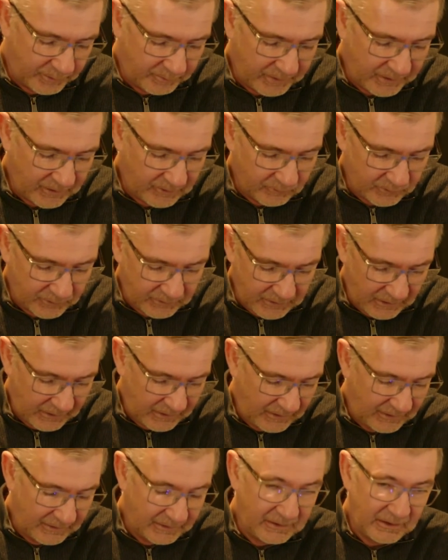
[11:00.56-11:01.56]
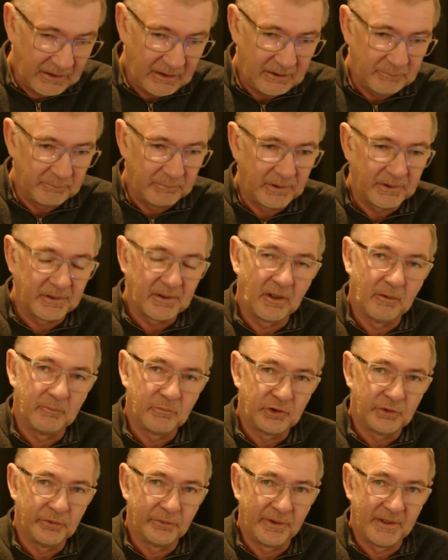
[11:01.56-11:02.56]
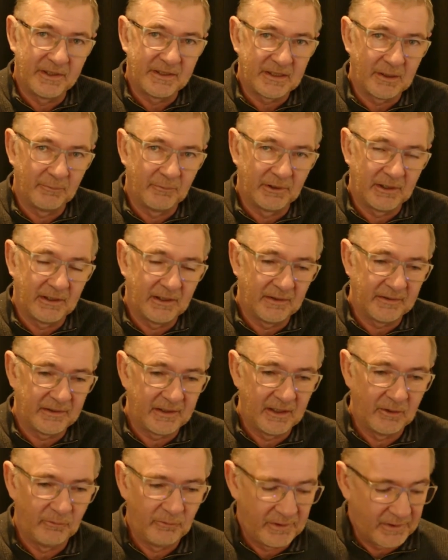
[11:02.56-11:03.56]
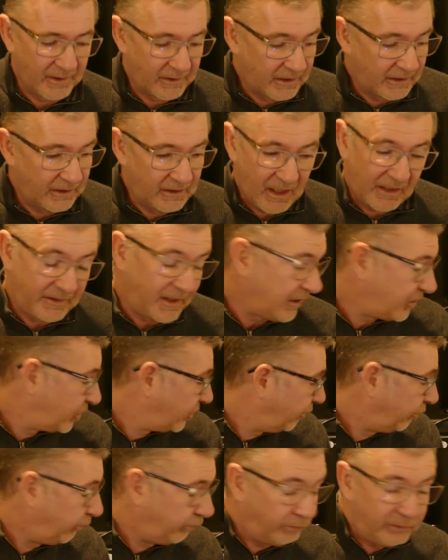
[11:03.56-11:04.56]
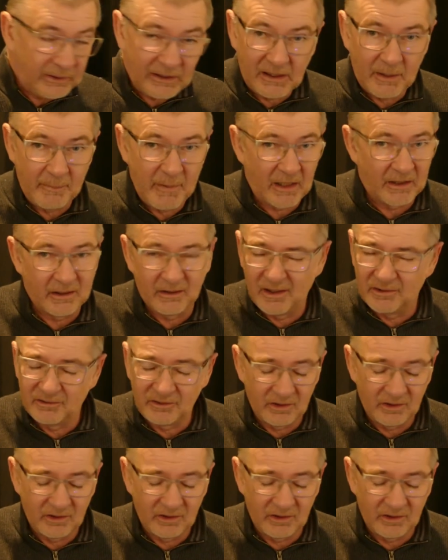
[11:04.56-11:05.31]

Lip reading: being would need, but I'm sure there's someone out there with a need. And that's really about it.